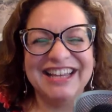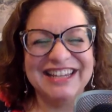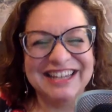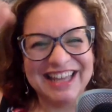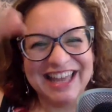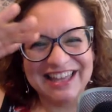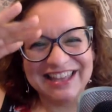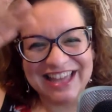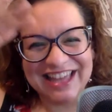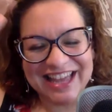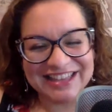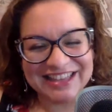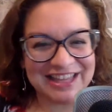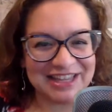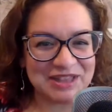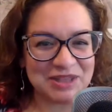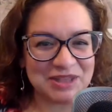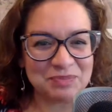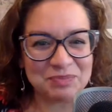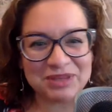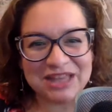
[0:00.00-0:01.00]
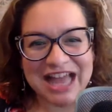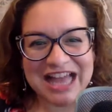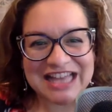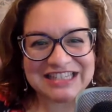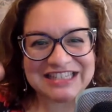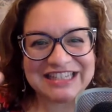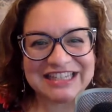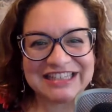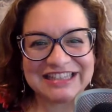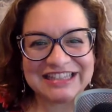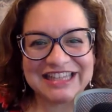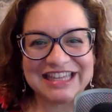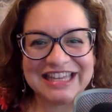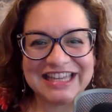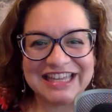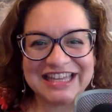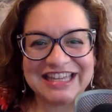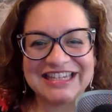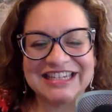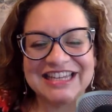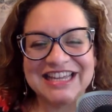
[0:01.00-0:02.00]
and, and it had like the plastic
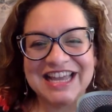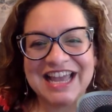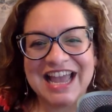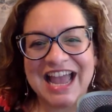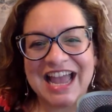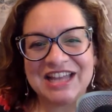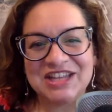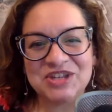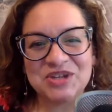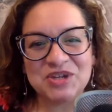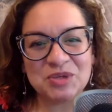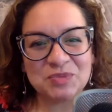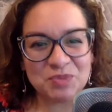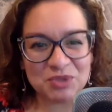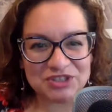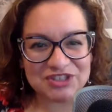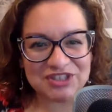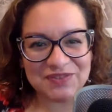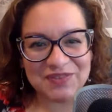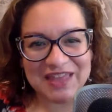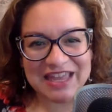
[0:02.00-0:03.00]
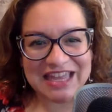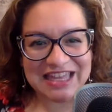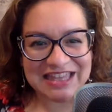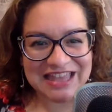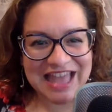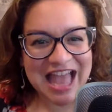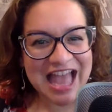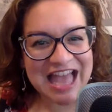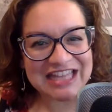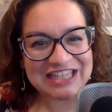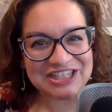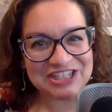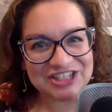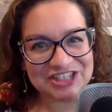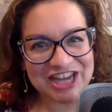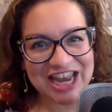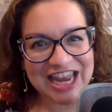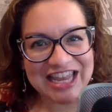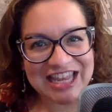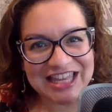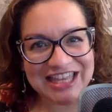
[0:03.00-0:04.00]
lid and you could put something in that and
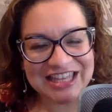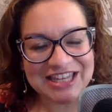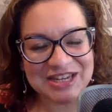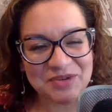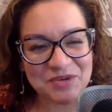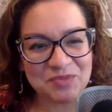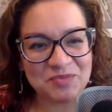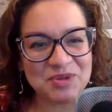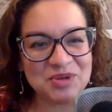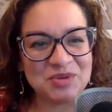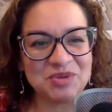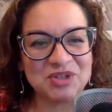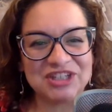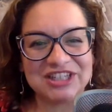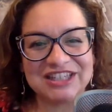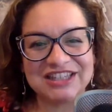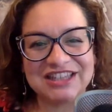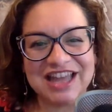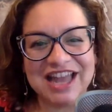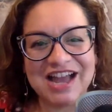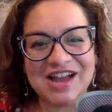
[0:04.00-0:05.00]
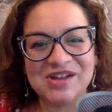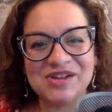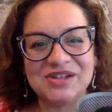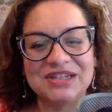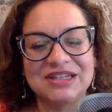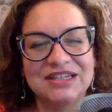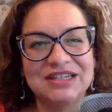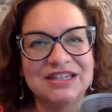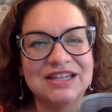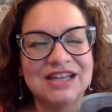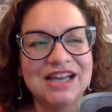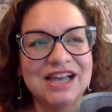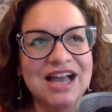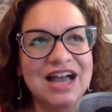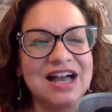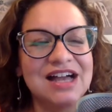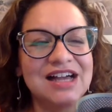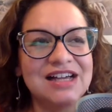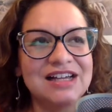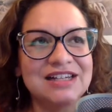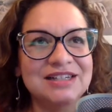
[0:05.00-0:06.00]
shake it and it would be really loud.
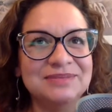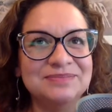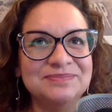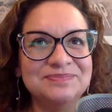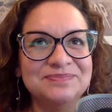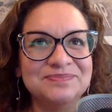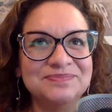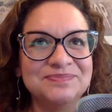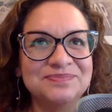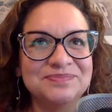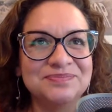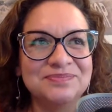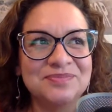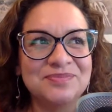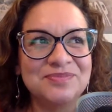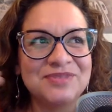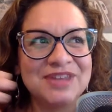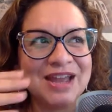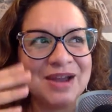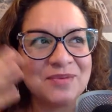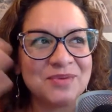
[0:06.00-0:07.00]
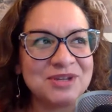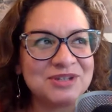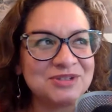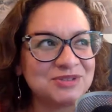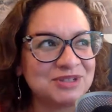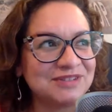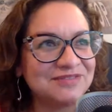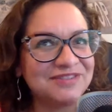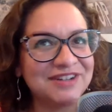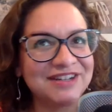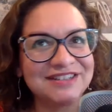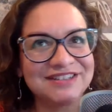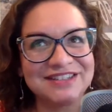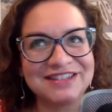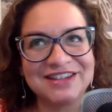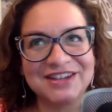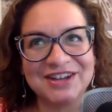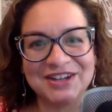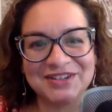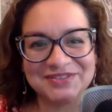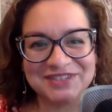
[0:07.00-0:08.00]
Um, now we drink fancy
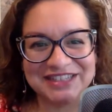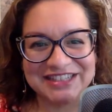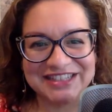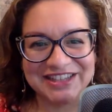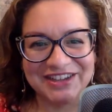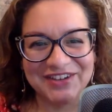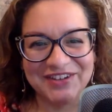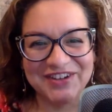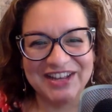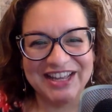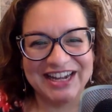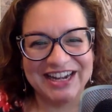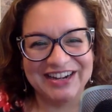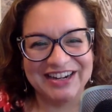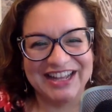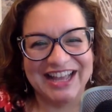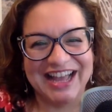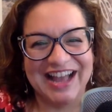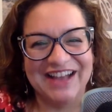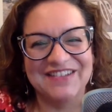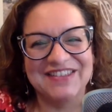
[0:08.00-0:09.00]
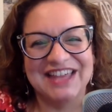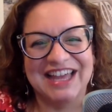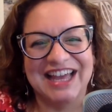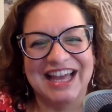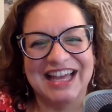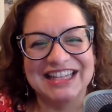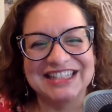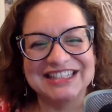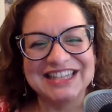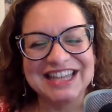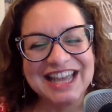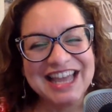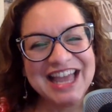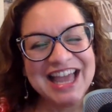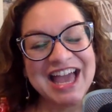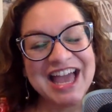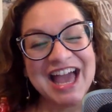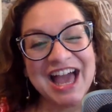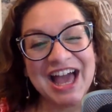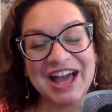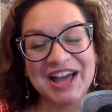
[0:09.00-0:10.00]
coffee, so we don't have that.
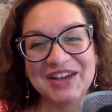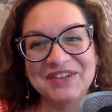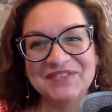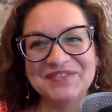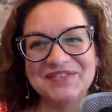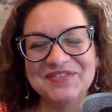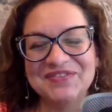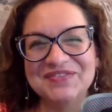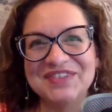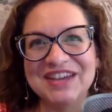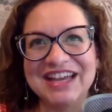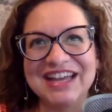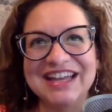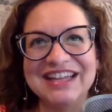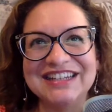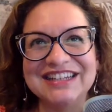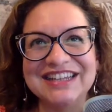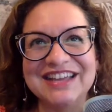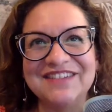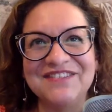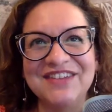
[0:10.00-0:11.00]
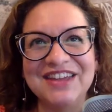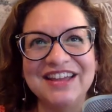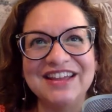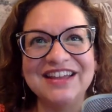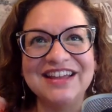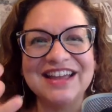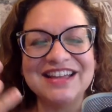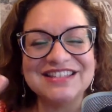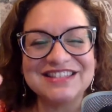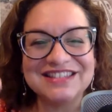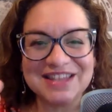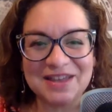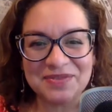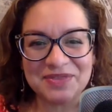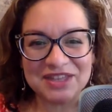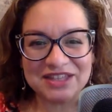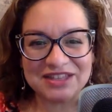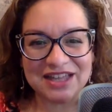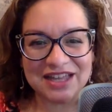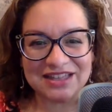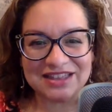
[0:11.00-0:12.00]
Um, but if you can get
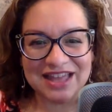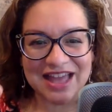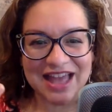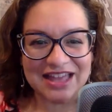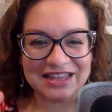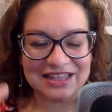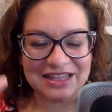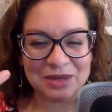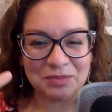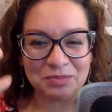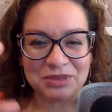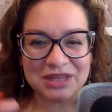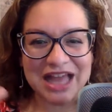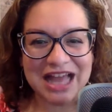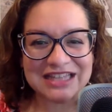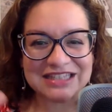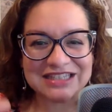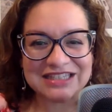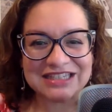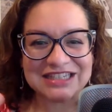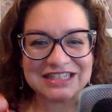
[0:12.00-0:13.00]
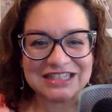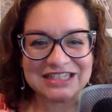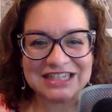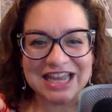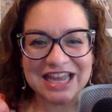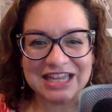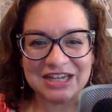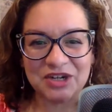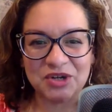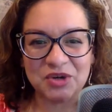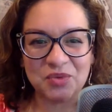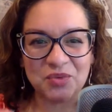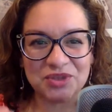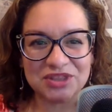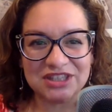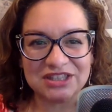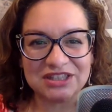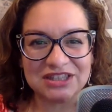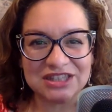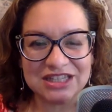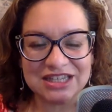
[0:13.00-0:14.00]
something like that, like a plastic container with
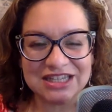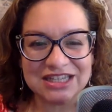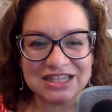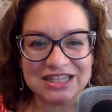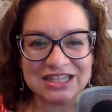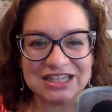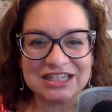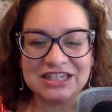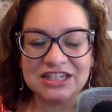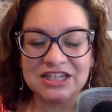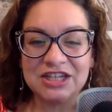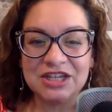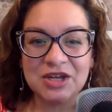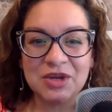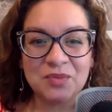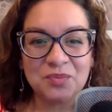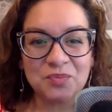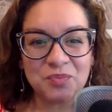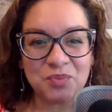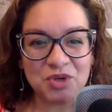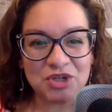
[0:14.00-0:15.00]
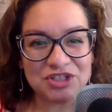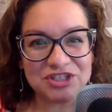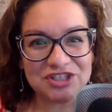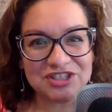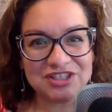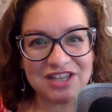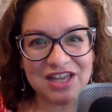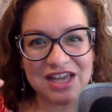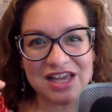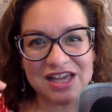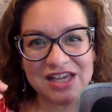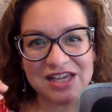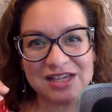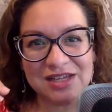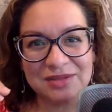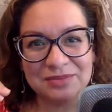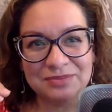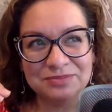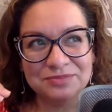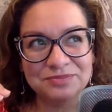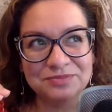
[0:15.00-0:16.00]
a lid put
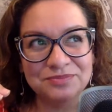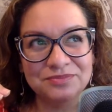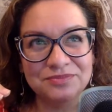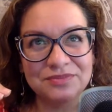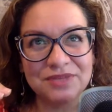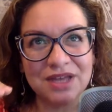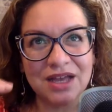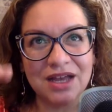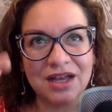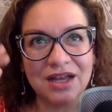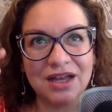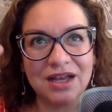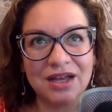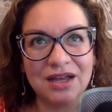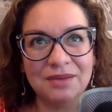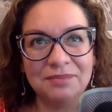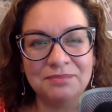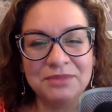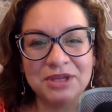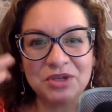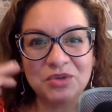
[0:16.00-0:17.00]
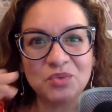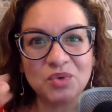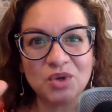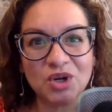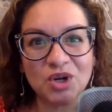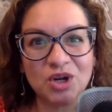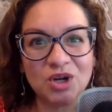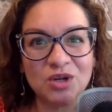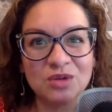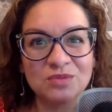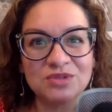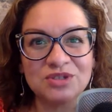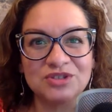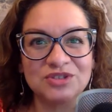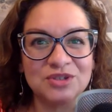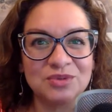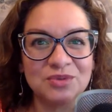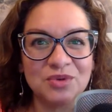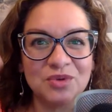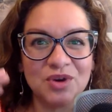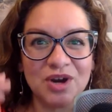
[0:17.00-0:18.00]
some uh, mealworms or
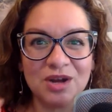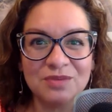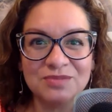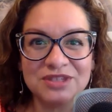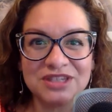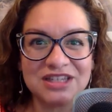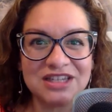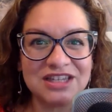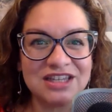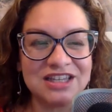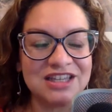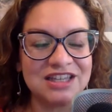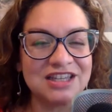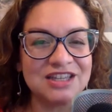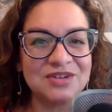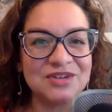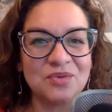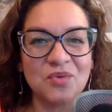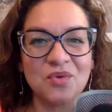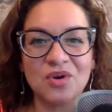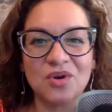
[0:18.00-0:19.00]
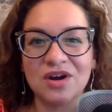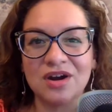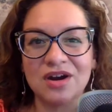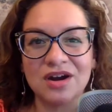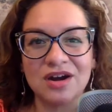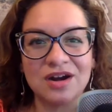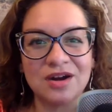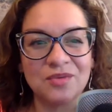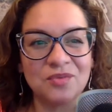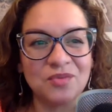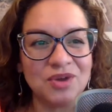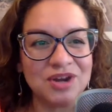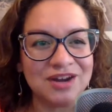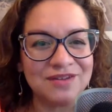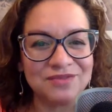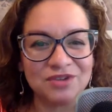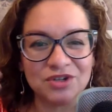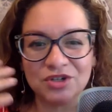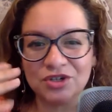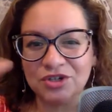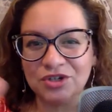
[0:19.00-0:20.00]
some grubs in it or
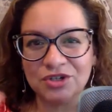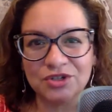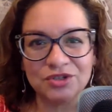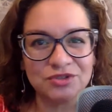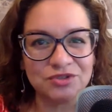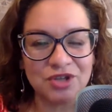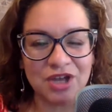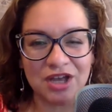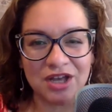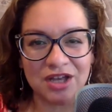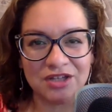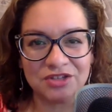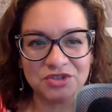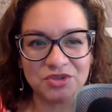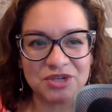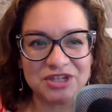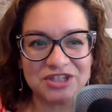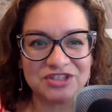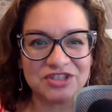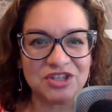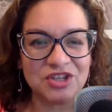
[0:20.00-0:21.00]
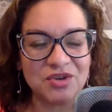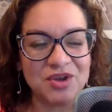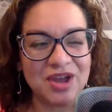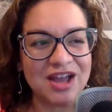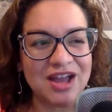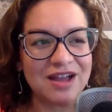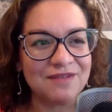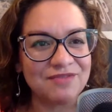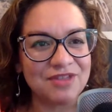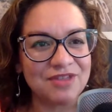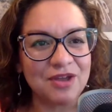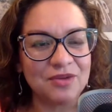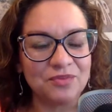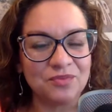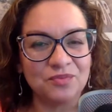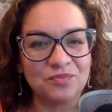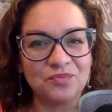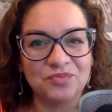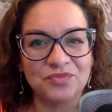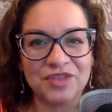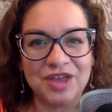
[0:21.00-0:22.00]
whatever uh, treats that you have that
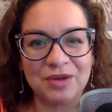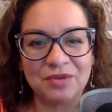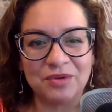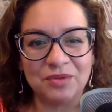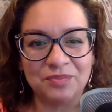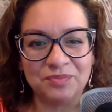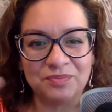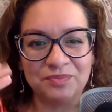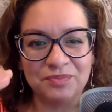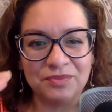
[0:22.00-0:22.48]
that would